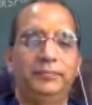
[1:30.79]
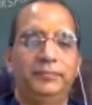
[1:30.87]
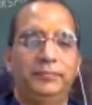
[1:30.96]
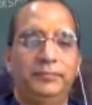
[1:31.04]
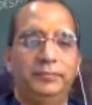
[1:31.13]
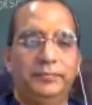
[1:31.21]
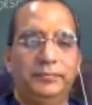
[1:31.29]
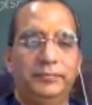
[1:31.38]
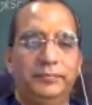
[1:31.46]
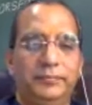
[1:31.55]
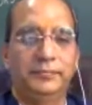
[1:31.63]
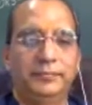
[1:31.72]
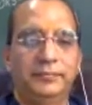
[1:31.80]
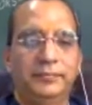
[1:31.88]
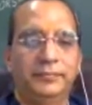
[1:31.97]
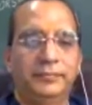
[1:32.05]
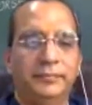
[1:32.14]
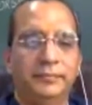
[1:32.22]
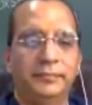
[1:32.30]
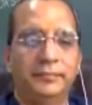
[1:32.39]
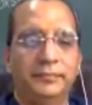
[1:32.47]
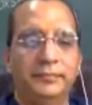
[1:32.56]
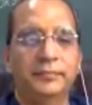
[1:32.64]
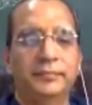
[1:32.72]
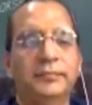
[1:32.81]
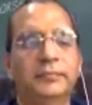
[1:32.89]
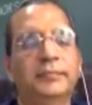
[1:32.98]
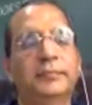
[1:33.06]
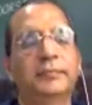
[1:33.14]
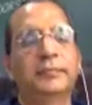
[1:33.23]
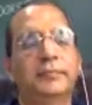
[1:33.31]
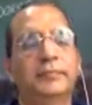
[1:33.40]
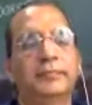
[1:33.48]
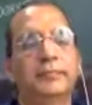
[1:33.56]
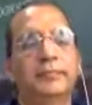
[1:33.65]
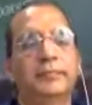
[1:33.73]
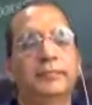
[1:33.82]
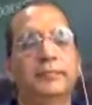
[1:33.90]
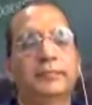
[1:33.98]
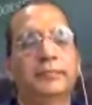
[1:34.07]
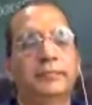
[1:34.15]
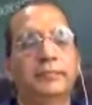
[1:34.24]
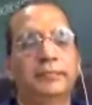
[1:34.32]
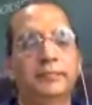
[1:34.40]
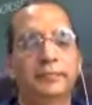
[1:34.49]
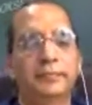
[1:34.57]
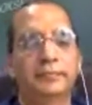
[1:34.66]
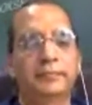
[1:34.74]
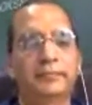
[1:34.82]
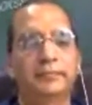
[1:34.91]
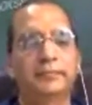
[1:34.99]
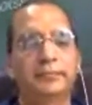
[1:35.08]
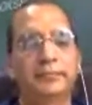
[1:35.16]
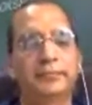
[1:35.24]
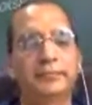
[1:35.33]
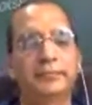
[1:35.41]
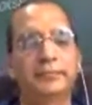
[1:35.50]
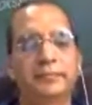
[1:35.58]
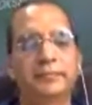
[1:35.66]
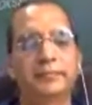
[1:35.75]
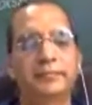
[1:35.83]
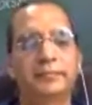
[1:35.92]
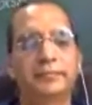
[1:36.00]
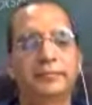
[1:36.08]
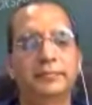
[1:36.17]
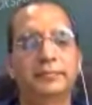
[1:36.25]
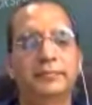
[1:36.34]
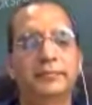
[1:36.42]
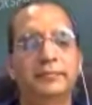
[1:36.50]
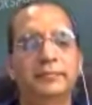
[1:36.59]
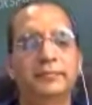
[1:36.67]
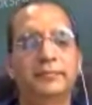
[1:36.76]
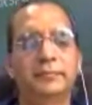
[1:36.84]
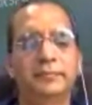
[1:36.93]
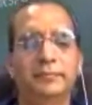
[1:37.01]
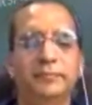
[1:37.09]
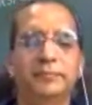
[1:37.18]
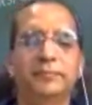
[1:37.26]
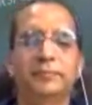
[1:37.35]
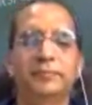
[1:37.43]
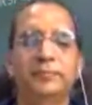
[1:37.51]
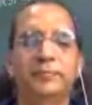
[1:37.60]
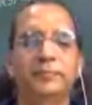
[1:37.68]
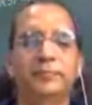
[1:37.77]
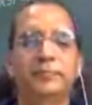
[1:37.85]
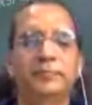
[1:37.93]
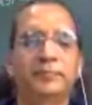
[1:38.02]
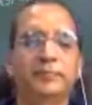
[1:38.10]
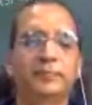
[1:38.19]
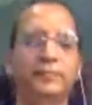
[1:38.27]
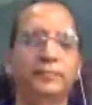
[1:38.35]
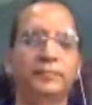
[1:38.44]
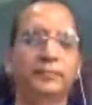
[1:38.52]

[no speech]